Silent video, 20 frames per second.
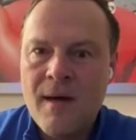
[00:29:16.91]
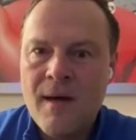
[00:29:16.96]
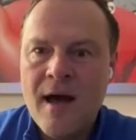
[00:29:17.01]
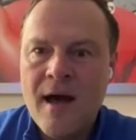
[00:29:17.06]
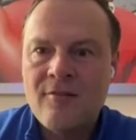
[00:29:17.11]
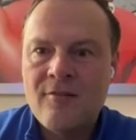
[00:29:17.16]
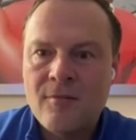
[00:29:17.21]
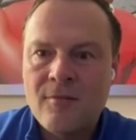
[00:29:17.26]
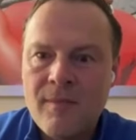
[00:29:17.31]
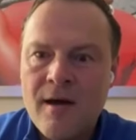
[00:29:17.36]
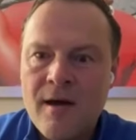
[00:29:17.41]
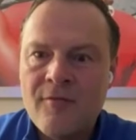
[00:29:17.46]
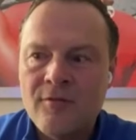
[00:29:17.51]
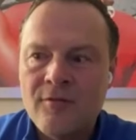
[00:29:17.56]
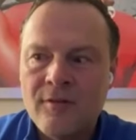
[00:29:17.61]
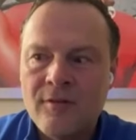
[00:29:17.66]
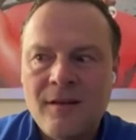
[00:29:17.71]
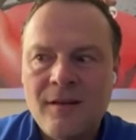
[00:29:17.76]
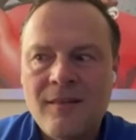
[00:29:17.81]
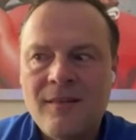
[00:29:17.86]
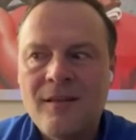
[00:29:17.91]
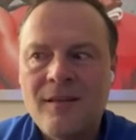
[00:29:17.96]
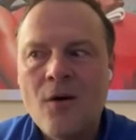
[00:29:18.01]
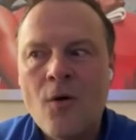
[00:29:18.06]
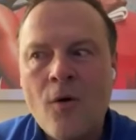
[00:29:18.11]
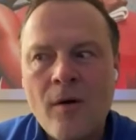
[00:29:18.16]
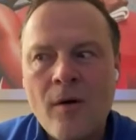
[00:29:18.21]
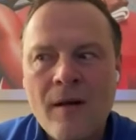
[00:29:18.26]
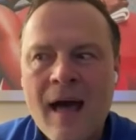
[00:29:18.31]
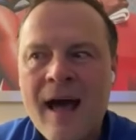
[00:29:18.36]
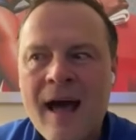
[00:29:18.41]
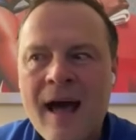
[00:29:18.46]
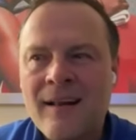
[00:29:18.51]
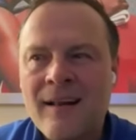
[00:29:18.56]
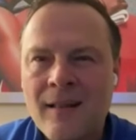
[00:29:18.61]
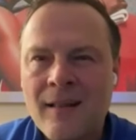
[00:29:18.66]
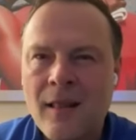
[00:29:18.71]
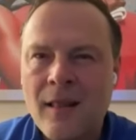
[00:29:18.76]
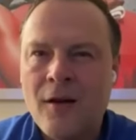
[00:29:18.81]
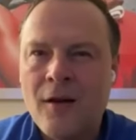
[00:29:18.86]
Patrick Beverley going at
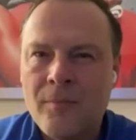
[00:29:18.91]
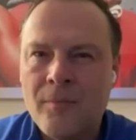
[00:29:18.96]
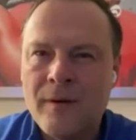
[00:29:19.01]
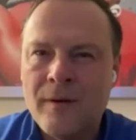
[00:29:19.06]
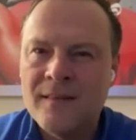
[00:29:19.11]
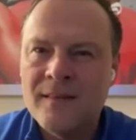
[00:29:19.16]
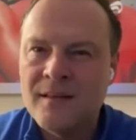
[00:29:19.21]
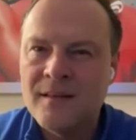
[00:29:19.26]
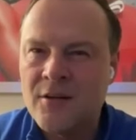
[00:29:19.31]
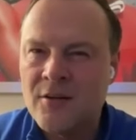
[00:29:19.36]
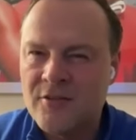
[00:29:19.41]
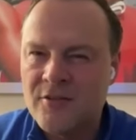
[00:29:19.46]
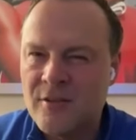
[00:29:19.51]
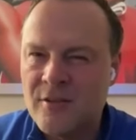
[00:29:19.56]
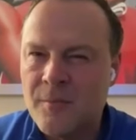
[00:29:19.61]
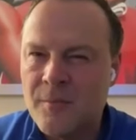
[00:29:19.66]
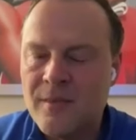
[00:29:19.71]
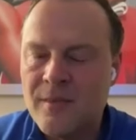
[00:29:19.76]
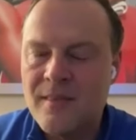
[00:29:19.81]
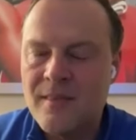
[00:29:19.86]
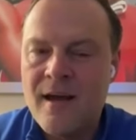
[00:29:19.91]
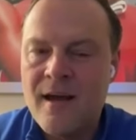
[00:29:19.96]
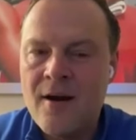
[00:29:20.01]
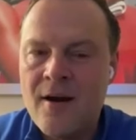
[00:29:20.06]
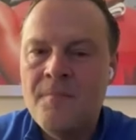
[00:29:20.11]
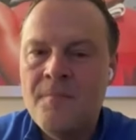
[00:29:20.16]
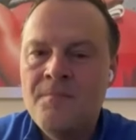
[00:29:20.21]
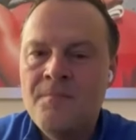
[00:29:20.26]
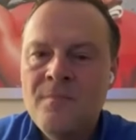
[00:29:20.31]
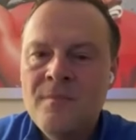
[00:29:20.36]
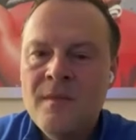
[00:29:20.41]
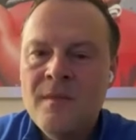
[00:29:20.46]
it a little bit that there's something there.